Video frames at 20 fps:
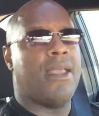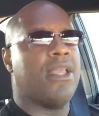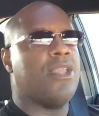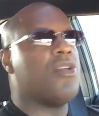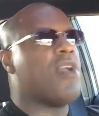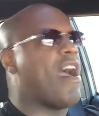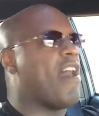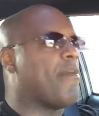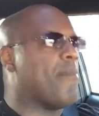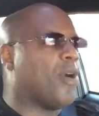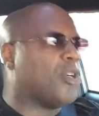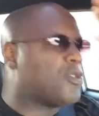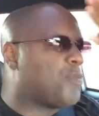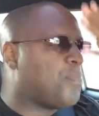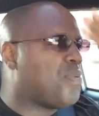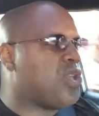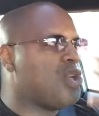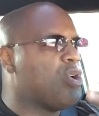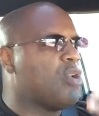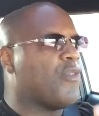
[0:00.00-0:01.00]
You got the most
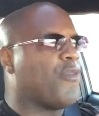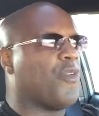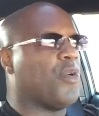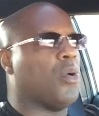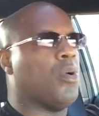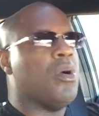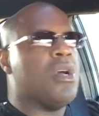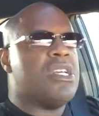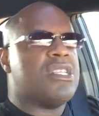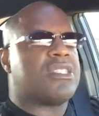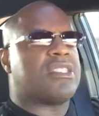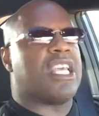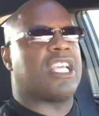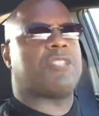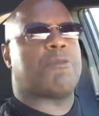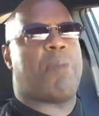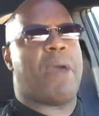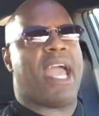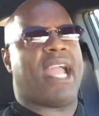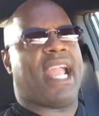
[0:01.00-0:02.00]
beautiful
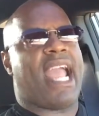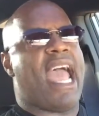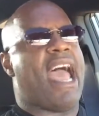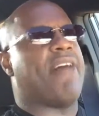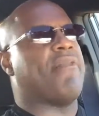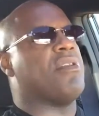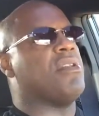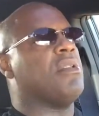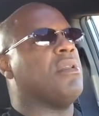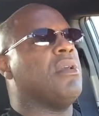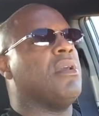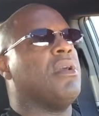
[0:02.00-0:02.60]
six-pack having,